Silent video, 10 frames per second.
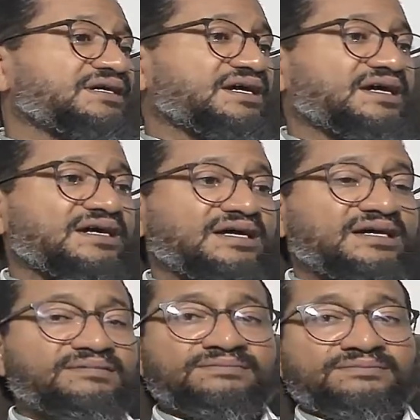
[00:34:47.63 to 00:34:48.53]

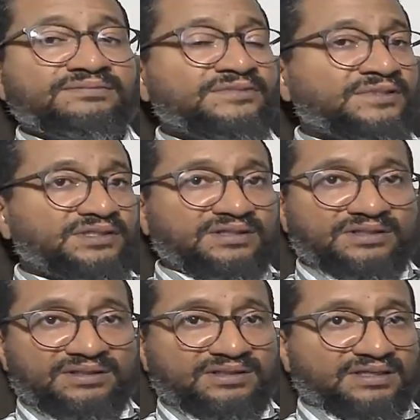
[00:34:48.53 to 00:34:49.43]
Um,
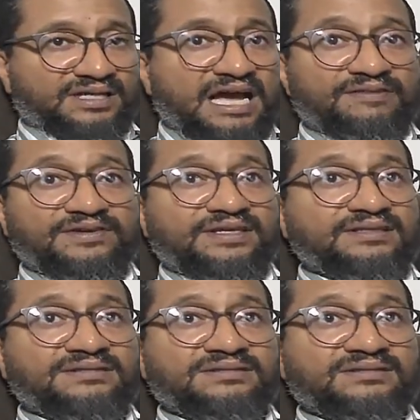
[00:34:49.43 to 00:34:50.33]

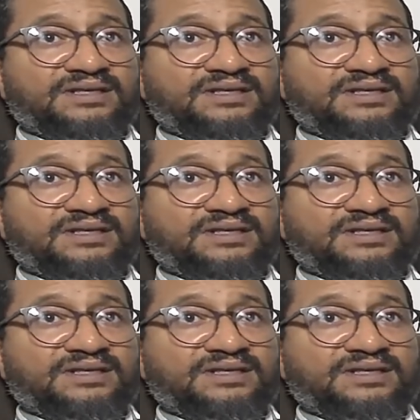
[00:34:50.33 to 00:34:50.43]
having